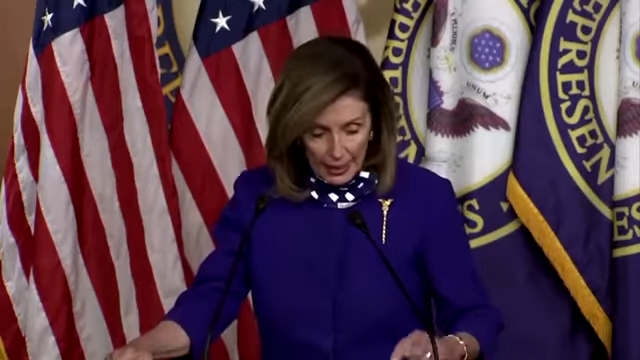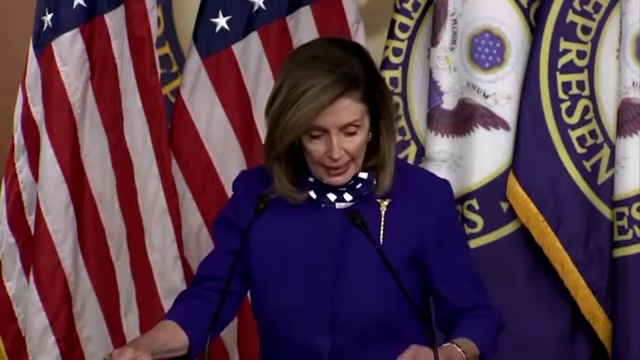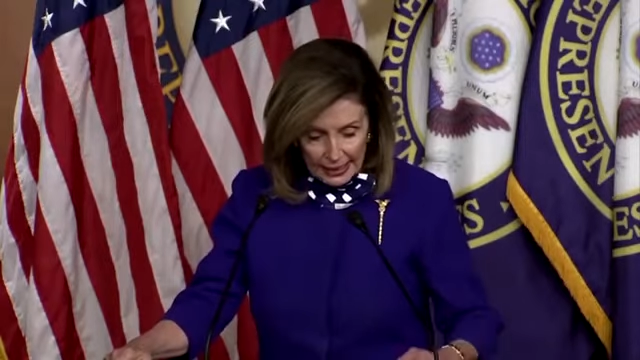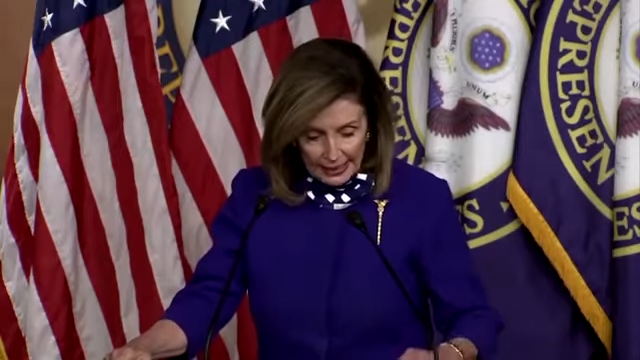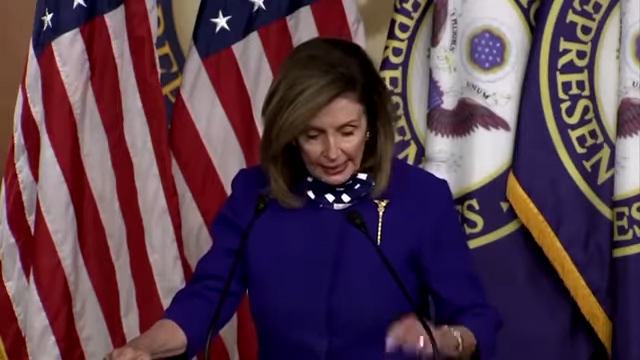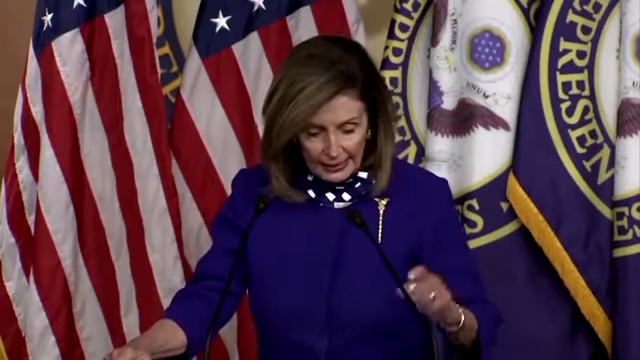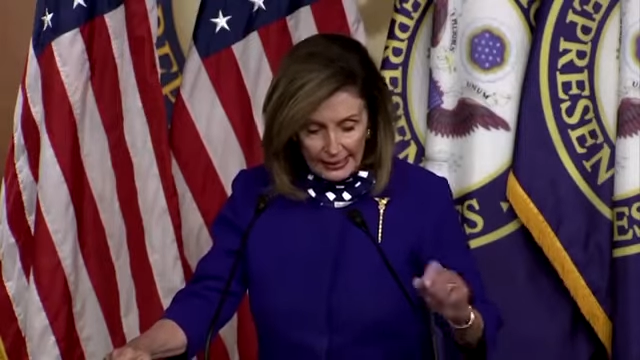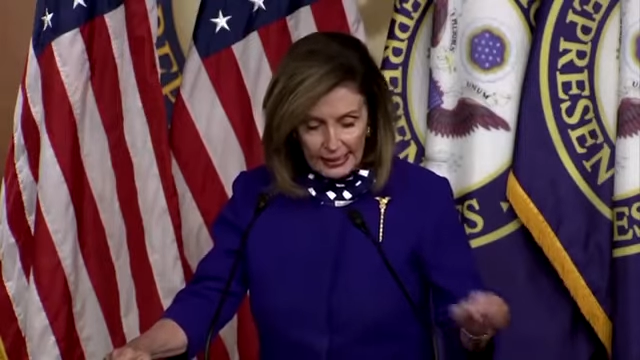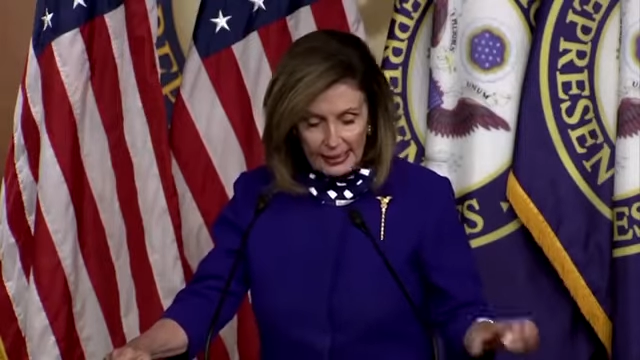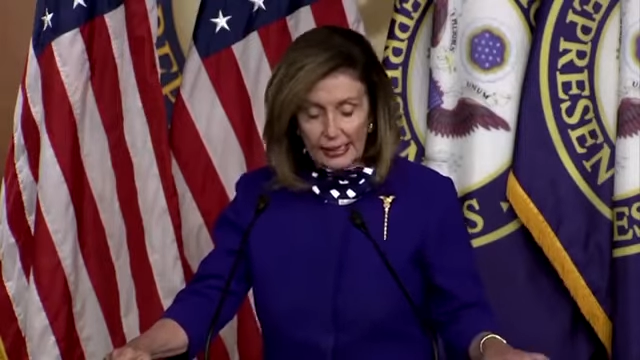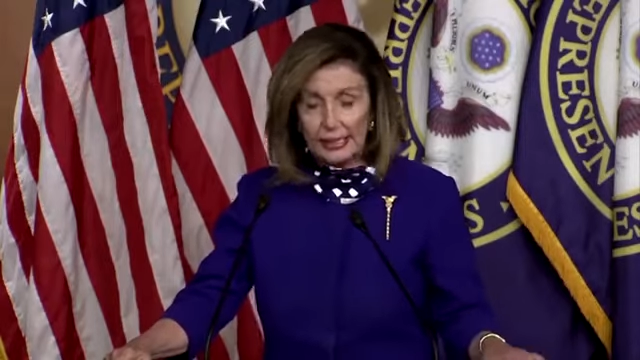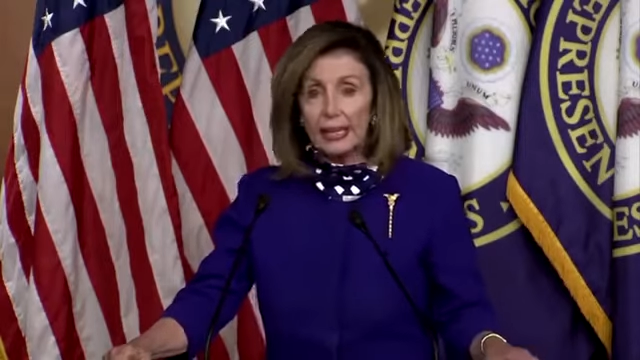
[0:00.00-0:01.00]

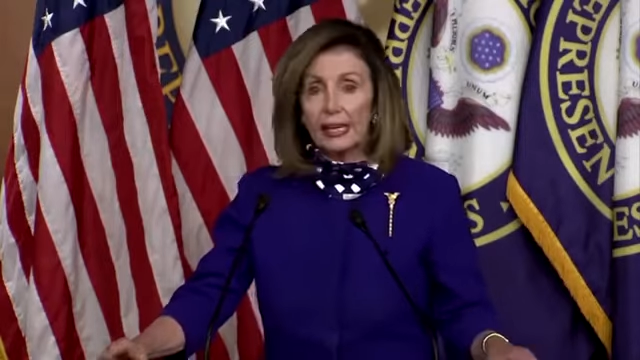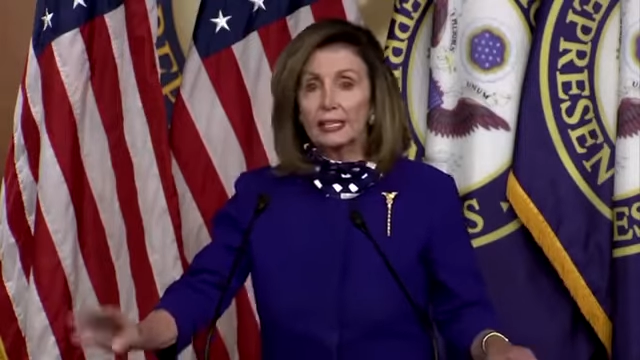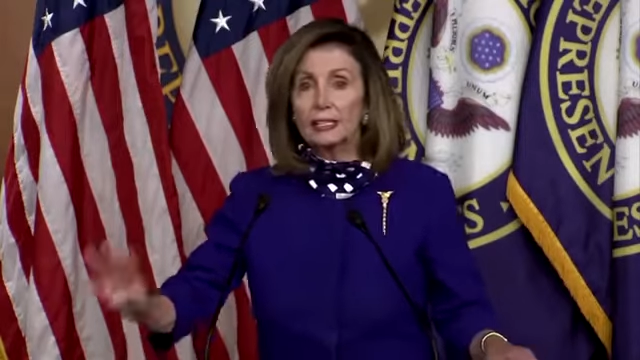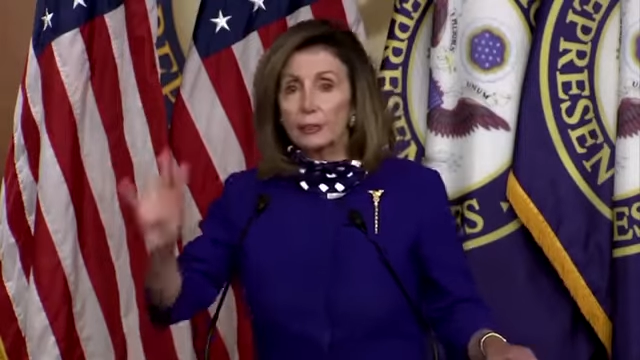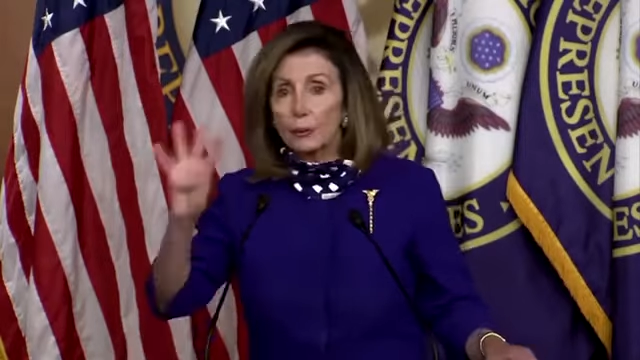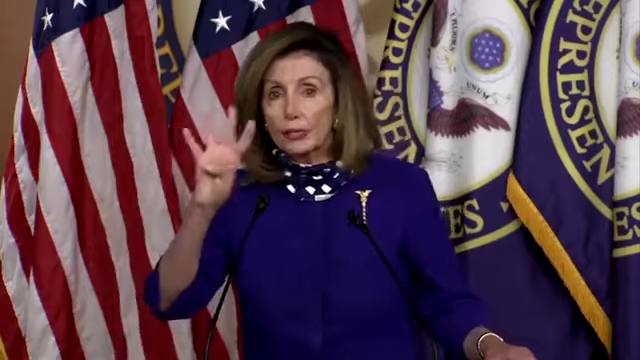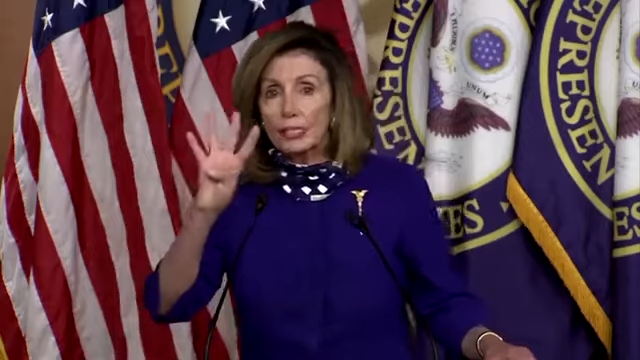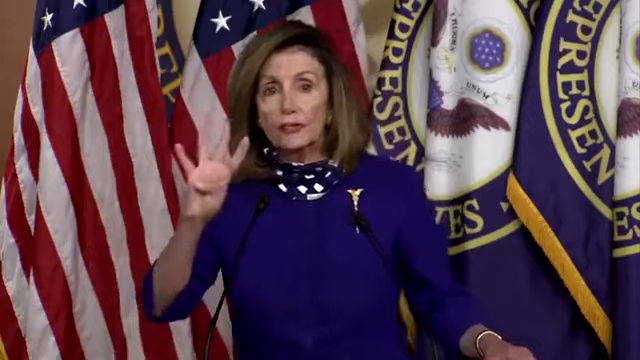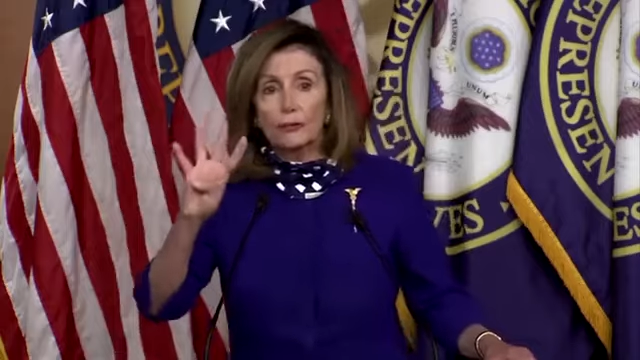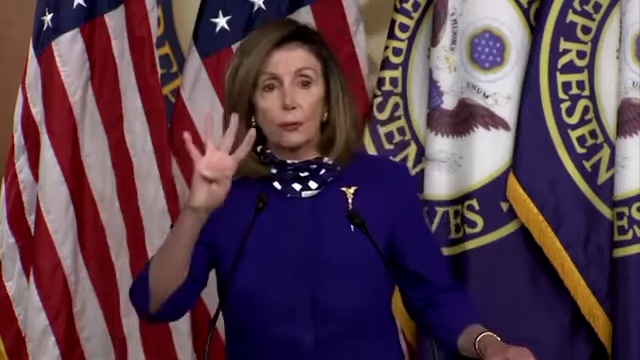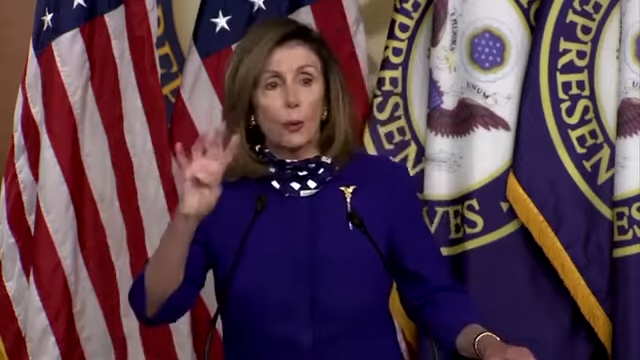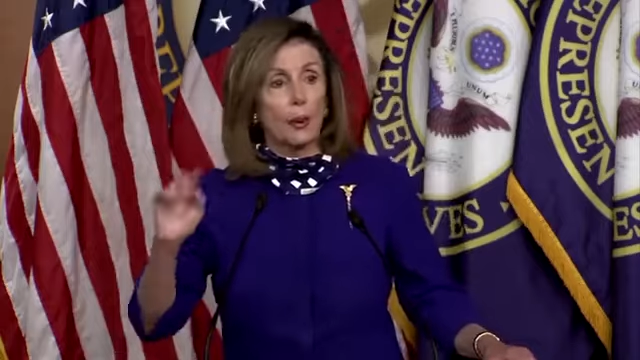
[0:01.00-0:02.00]
16 days to reach
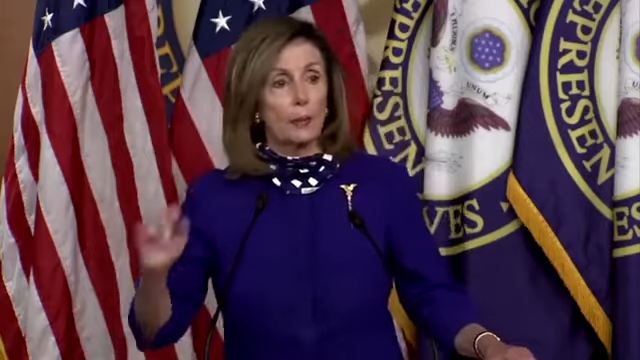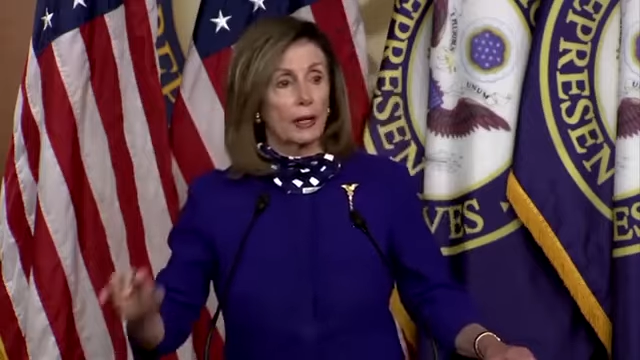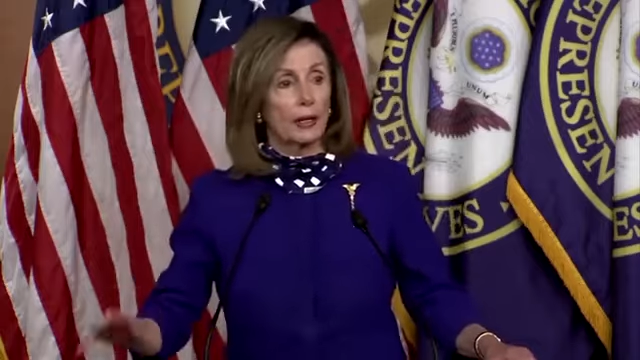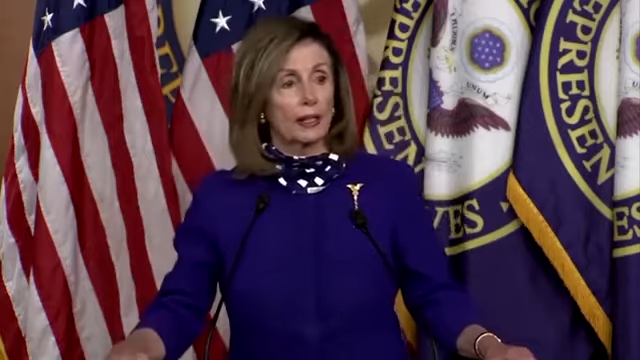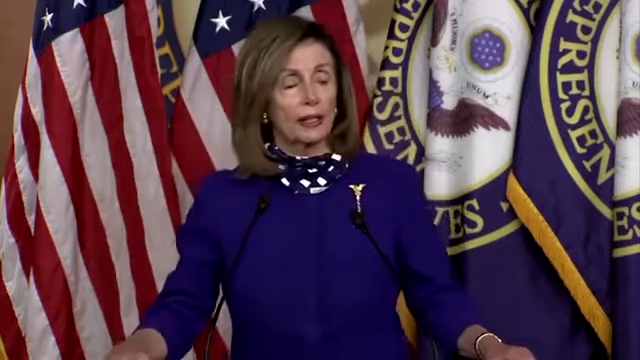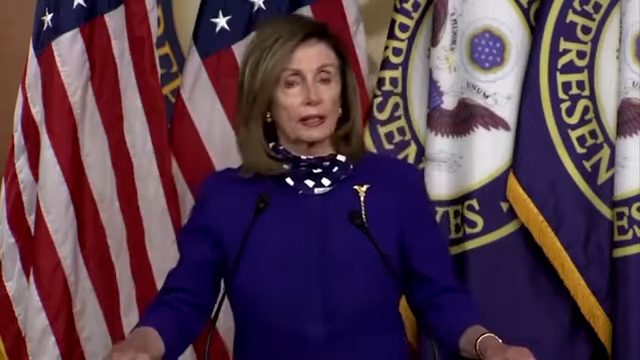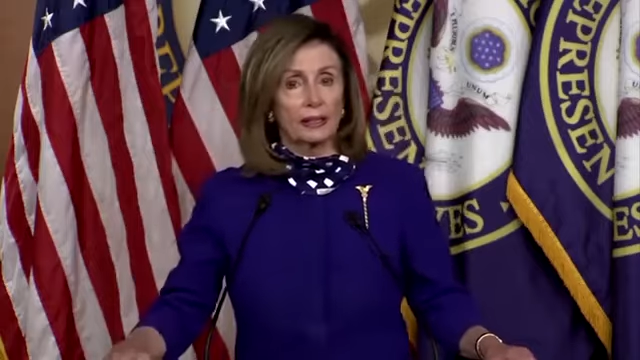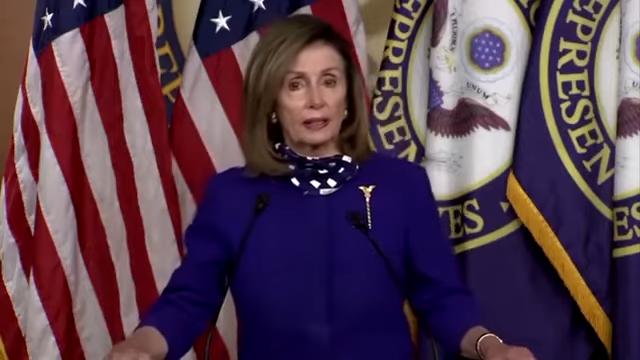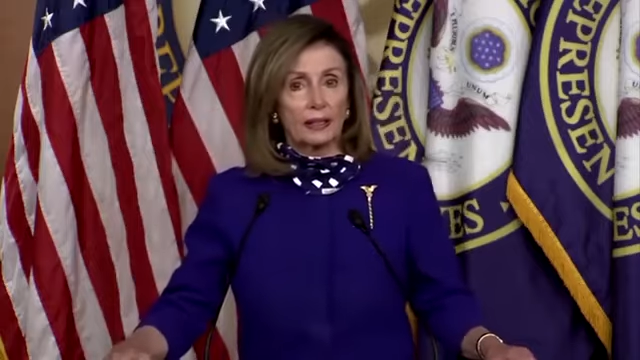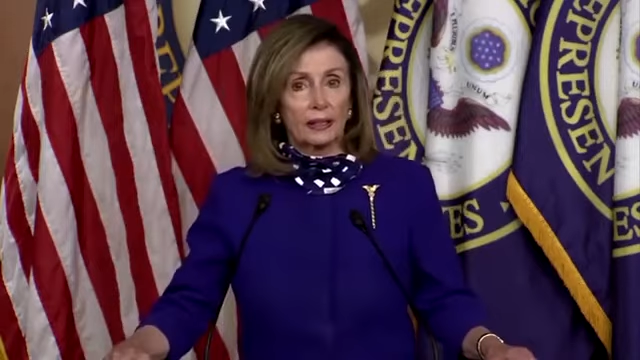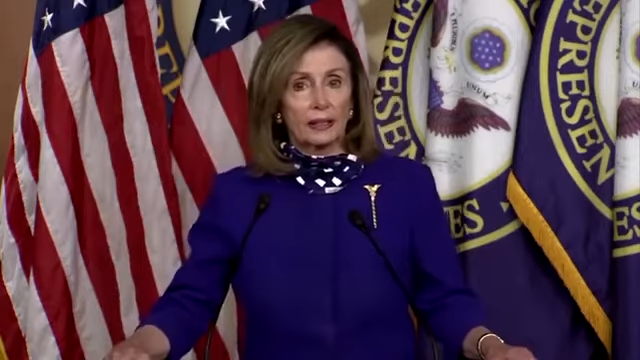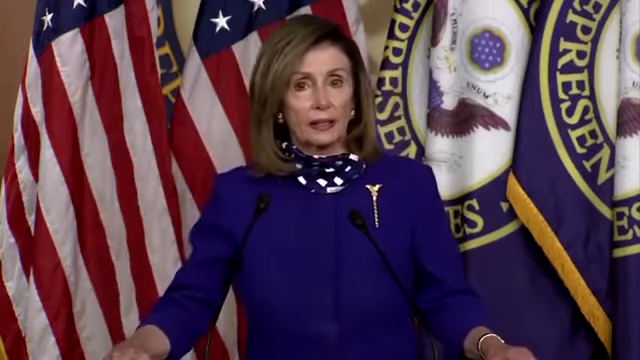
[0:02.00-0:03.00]
4 million.
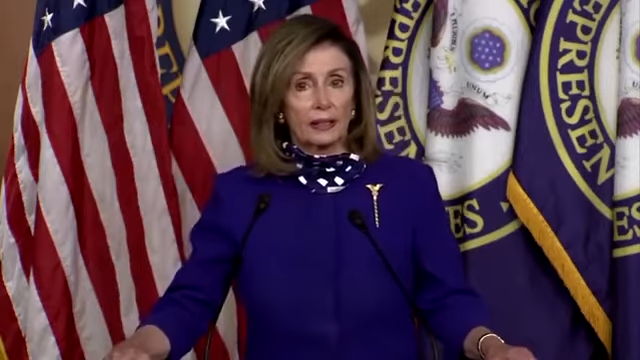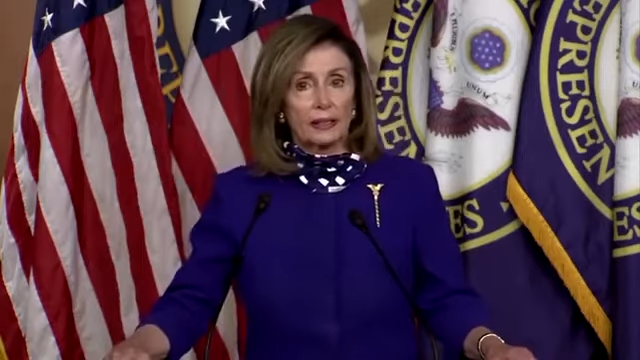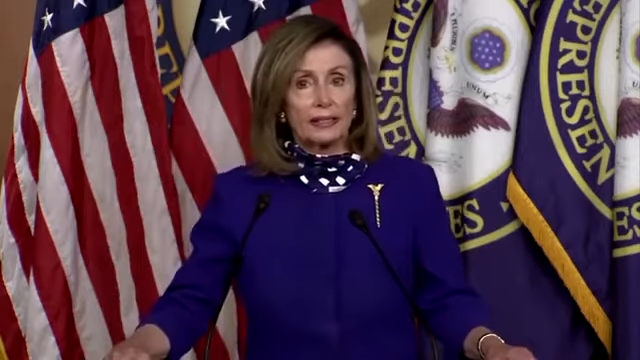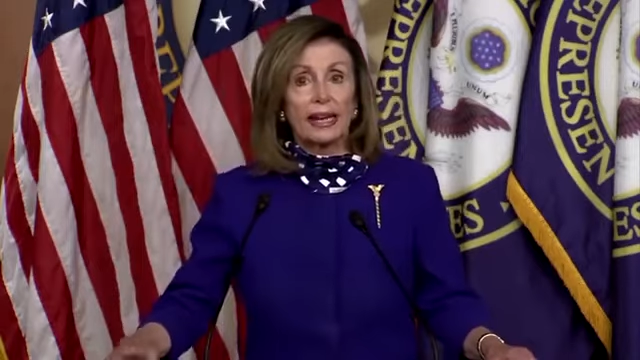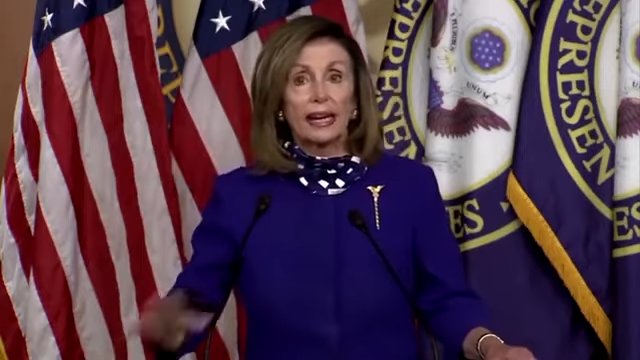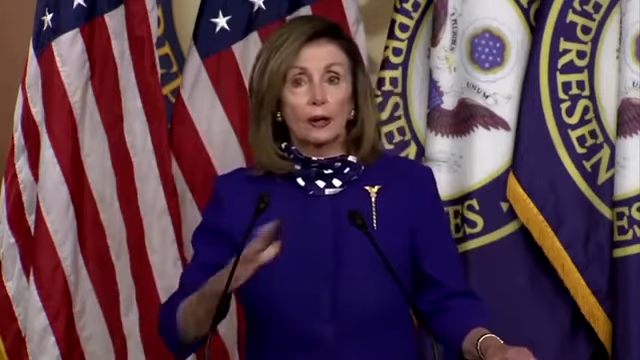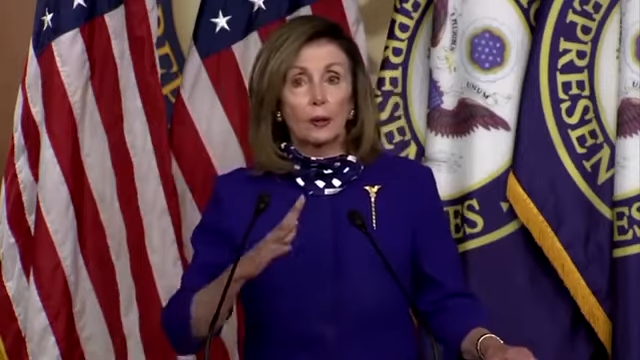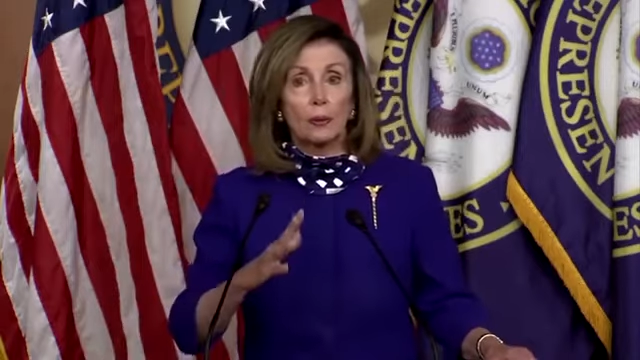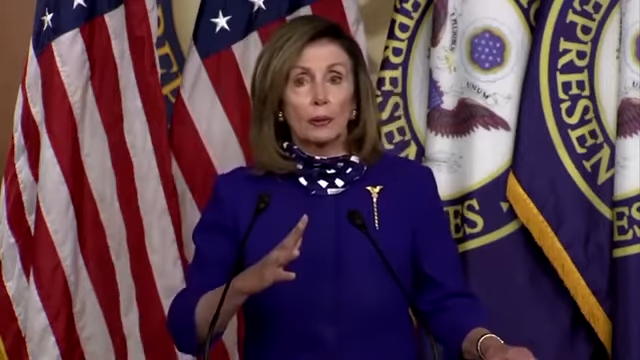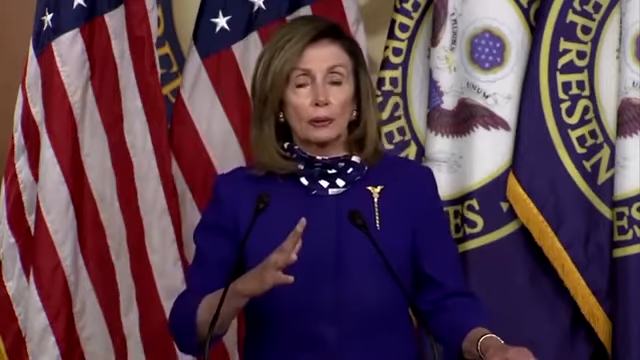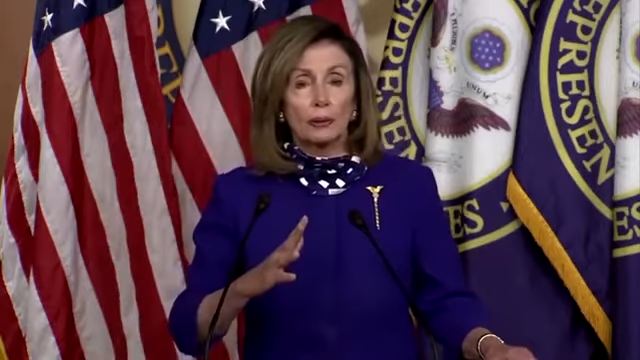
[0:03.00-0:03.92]
Terrible.